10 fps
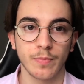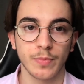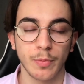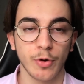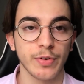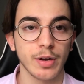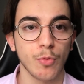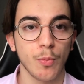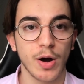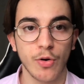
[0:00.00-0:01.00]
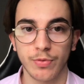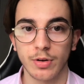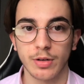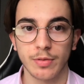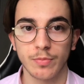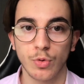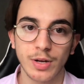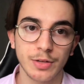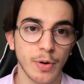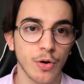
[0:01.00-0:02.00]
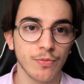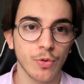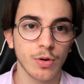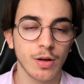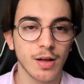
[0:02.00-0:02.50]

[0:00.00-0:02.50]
They might feel it more powerfully or less powerful.